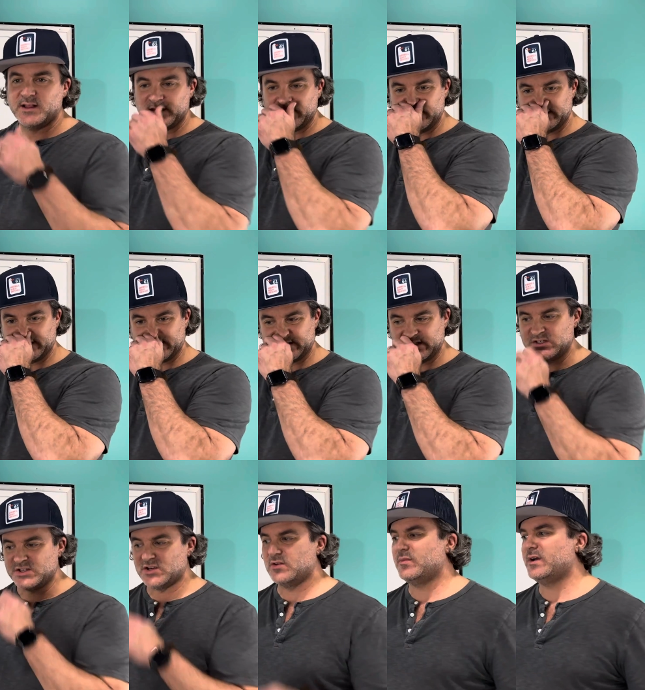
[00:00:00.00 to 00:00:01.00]
he says to
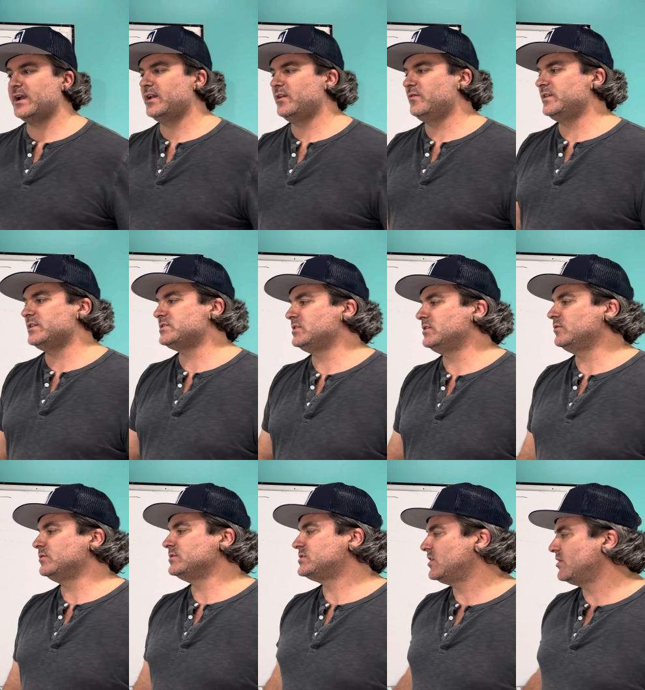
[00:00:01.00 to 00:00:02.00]
Jeremiah in a
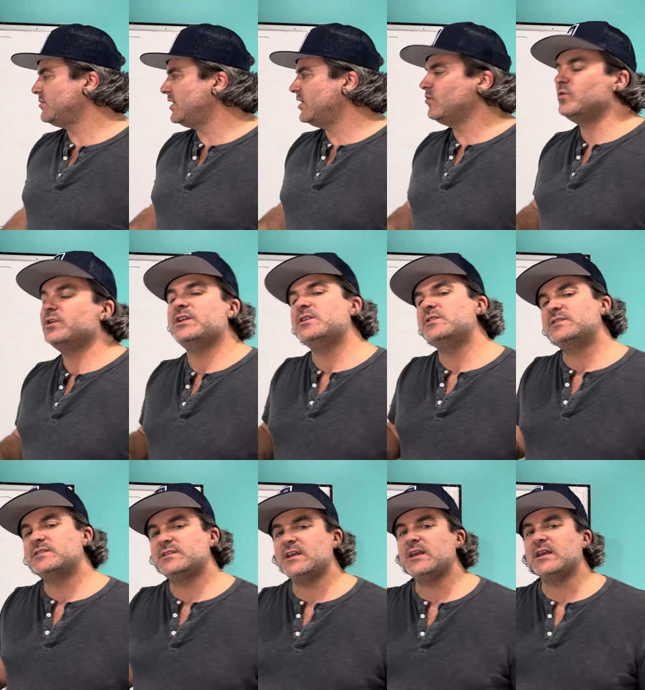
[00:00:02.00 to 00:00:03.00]
vision, Jeremiah, what do you
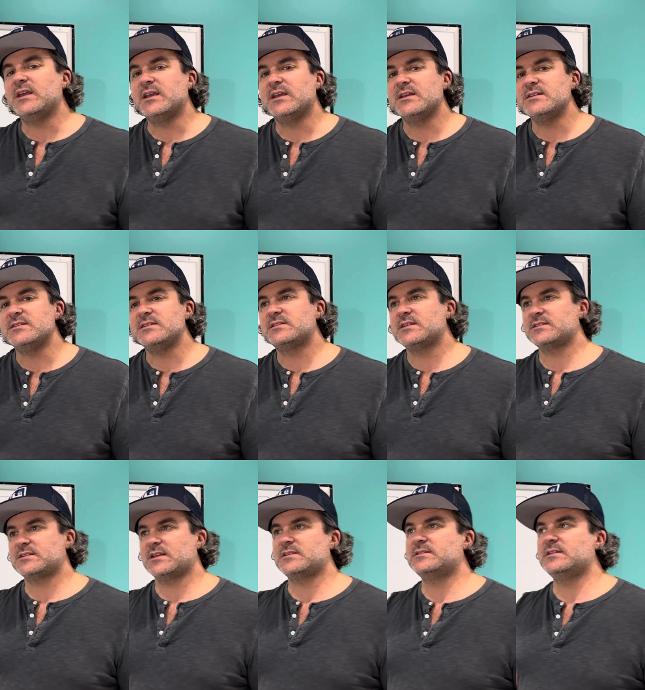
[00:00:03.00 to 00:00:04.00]
see? And he says,
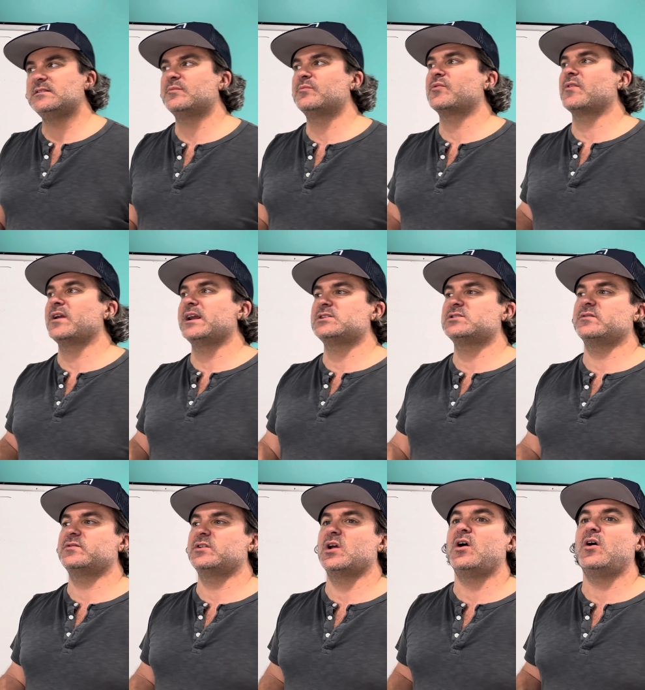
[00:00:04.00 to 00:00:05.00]
I see the branch of
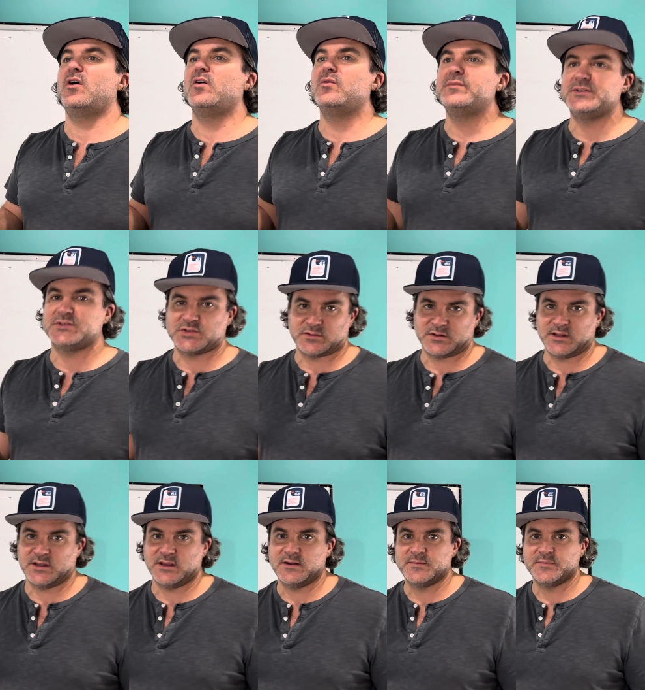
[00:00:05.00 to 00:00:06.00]
an almond
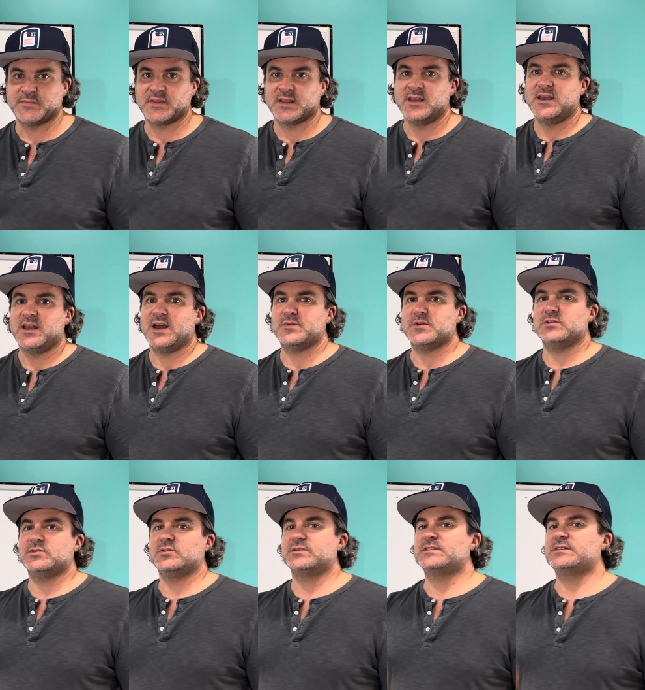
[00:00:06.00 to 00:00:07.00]
tree. And the
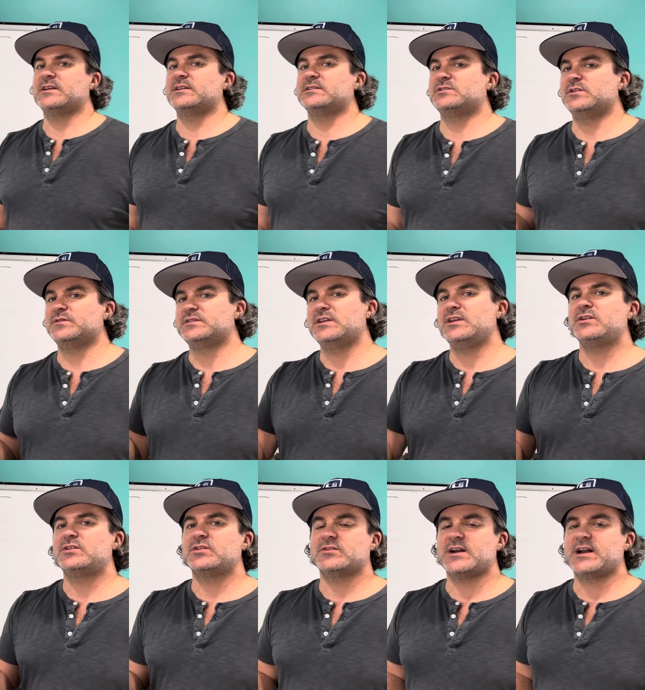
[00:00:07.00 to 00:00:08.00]
Lord says, you've seen
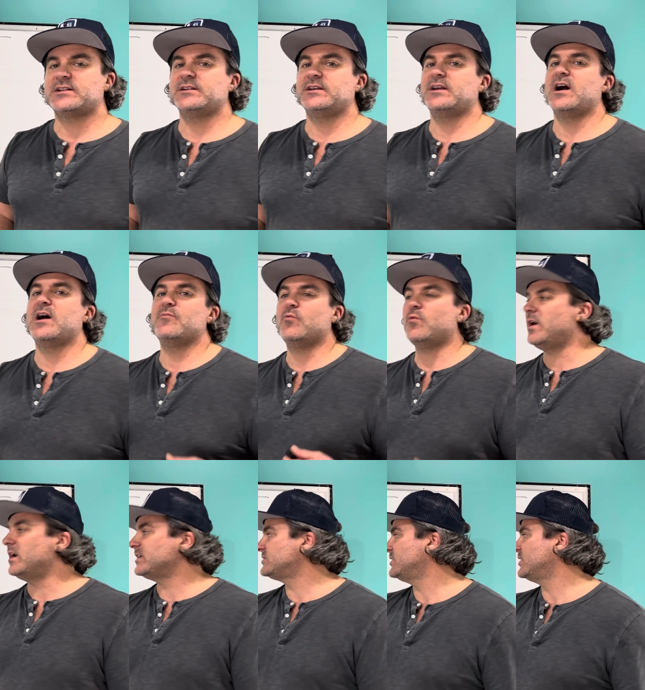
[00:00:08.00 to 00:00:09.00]
correctly. I'm
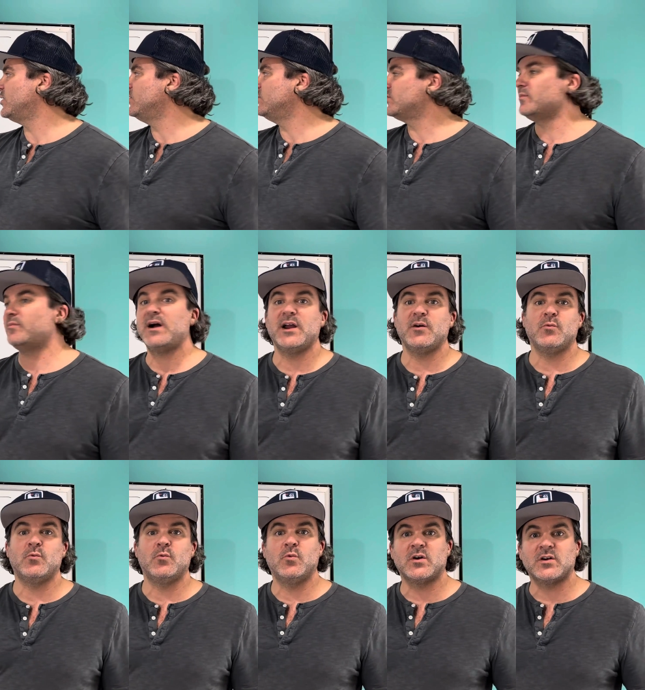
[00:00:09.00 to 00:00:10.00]
watching over my
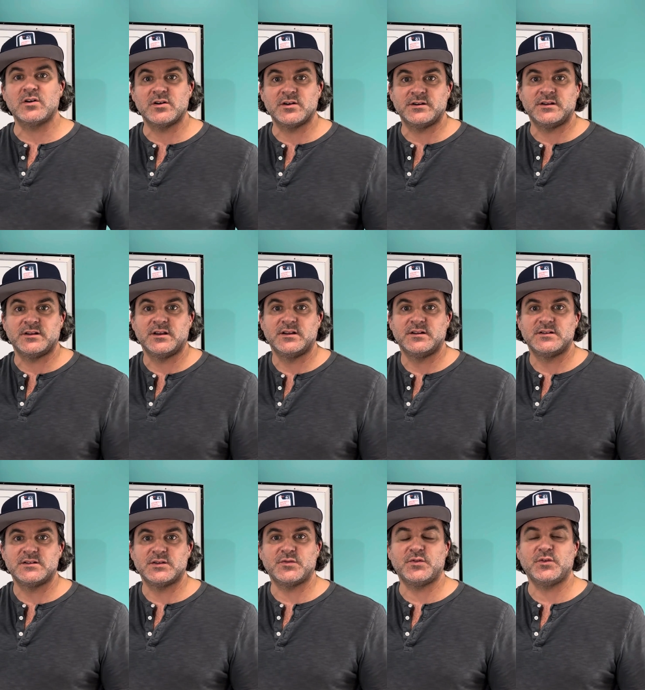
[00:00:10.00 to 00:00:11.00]
word
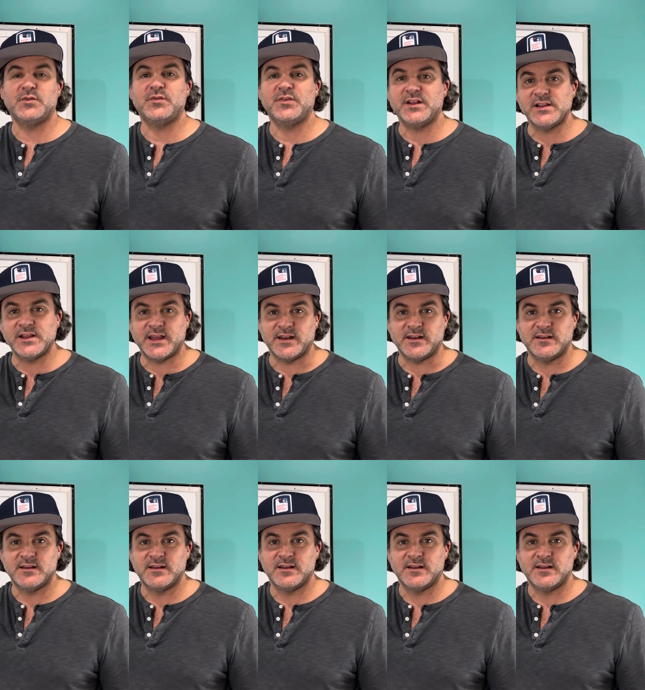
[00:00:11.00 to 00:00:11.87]
to fulfill it.